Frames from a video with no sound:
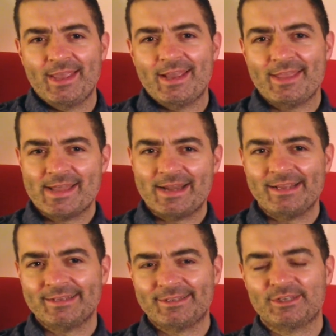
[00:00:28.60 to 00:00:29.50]
and that
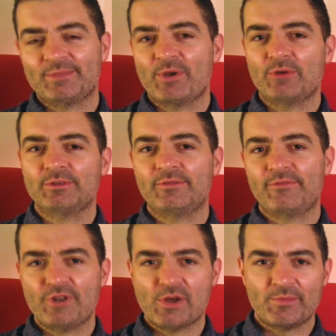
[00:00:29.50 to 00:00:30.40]
is the supposed
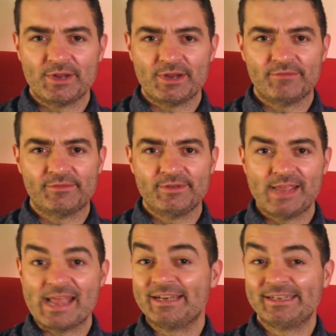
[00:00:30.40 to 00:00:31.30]
phenomenon of
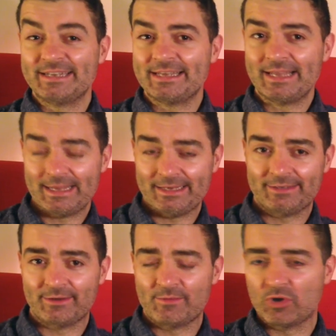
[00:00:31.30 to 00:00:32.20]

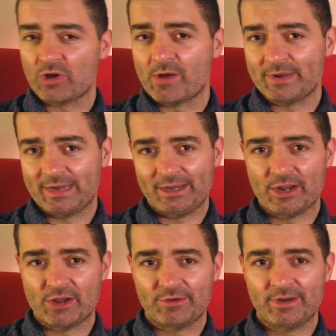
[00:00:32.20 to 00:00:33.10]
NDEs or more commonly
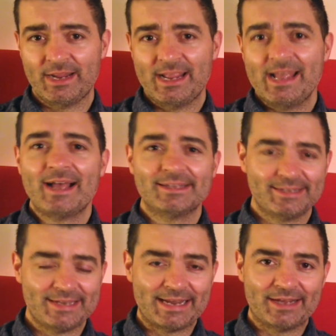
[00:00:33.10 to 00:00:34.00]
known as
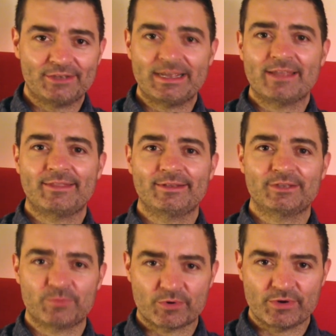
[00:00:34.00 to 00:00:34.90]
near-death
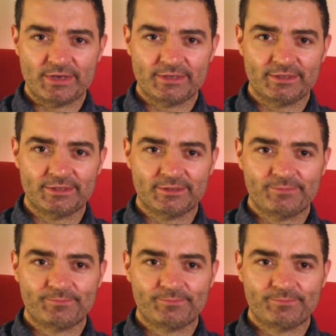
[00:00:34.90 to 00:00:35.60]
experiences.